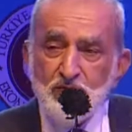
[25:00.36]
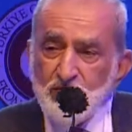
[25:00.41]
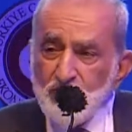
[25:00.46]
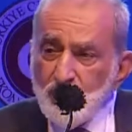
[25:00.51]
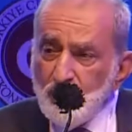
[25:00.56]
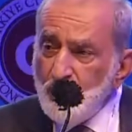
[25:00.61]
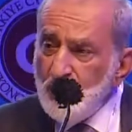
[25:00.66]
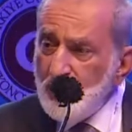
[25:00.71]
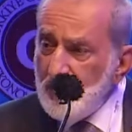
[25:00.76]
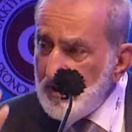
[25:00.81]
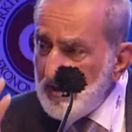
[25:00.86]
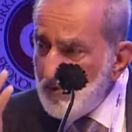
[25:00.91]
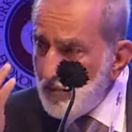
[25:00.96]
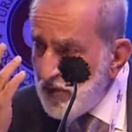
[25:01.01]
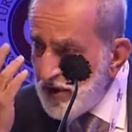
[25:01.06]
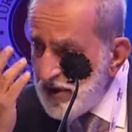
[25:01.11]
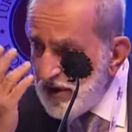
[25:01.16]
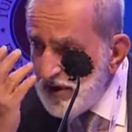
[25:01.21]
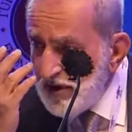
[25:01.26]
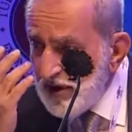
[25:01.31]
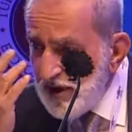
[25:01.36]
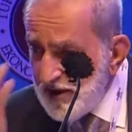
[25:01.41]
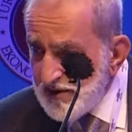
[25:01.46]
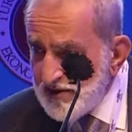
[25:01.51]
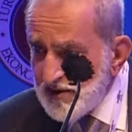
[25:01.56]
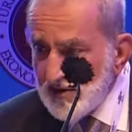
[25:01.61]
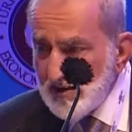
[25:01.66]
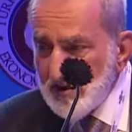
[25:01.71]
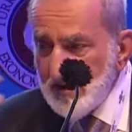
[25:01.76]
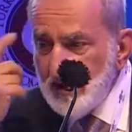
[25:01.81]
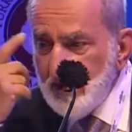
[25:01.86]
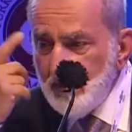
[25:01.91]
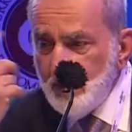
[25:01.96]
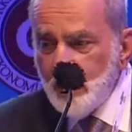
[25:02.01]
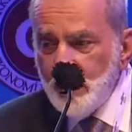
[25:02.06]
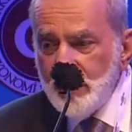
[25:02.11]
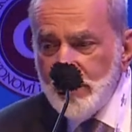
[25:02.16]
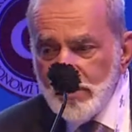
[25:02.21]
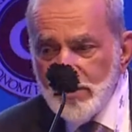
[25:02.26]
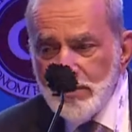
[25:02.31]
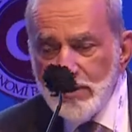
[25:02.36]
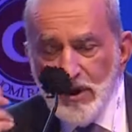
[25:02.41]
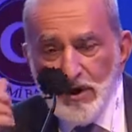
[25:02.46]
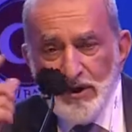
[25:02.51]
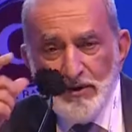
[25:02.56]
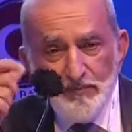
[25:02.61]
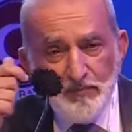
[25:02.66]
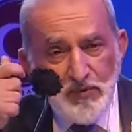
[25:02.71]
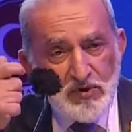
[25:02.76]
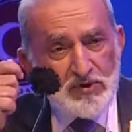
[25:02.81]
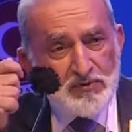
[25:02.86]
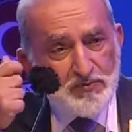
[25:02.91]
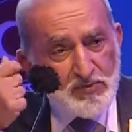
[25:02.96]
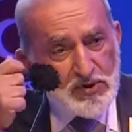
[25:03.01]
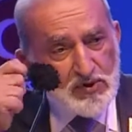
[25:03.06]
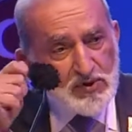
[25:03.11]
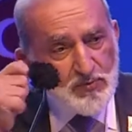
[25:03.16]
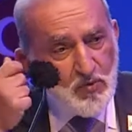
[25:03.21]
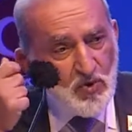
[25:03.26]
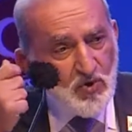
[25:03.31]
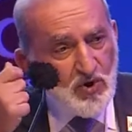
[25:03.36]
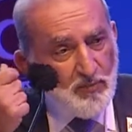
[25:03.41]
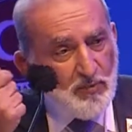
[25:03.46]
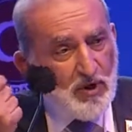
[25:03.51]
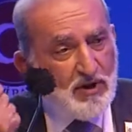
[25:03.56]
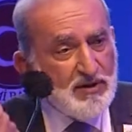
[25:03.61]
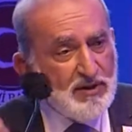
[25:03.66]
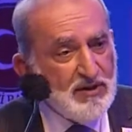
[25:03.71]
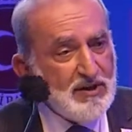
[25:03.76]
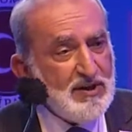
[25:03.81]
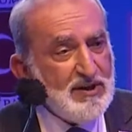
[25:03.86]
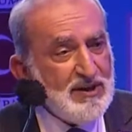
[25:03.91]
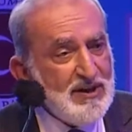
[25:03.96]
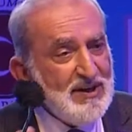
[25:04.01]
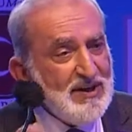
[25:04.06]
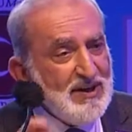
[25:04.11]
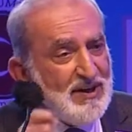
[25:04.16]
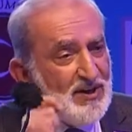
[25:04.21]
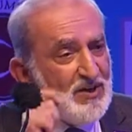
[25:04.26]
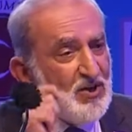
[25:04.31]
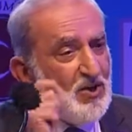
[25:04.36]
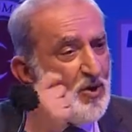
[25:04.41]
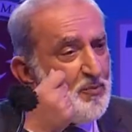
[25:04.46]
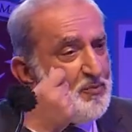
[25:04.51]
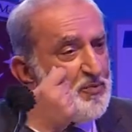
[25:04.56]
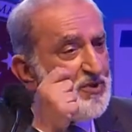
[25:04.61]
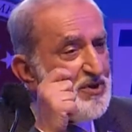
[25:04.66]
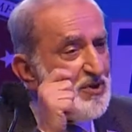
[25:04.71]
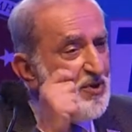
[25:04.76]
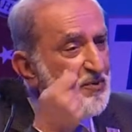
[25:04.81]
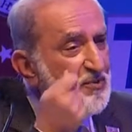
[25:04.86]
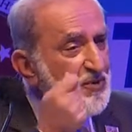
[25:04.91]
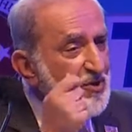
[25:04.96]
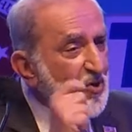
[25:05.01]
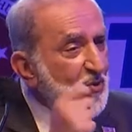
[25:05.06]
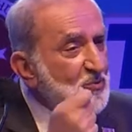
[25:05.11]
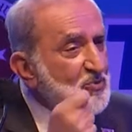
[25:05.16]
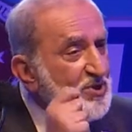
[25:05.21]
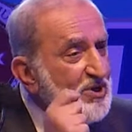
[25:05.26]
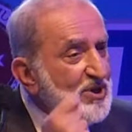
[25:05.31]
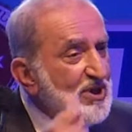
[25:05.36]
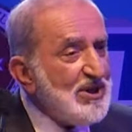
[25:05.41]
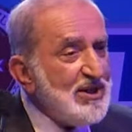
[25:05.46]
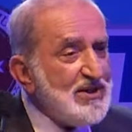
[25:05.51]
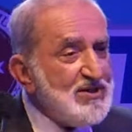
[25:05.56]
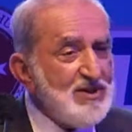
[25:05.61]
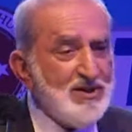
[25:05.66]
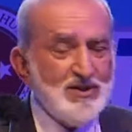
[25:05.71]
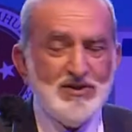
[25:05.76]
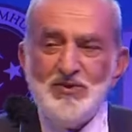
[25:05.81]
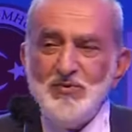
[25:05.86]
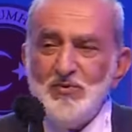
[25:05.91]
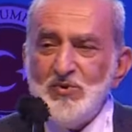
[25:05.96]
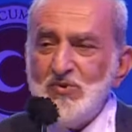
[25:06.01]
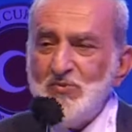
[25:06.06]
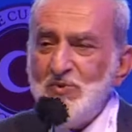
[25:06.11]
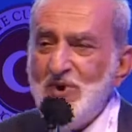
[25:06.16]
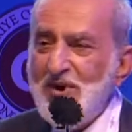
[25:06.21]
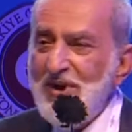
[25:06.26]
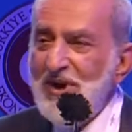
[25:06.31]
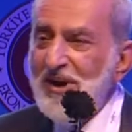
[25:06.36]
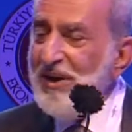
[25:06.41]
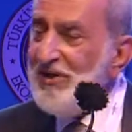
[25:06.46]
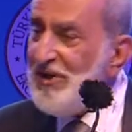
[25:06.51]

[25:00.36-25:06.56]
to do with the way the lenses, and he spoke about the optical lens that he was wearing.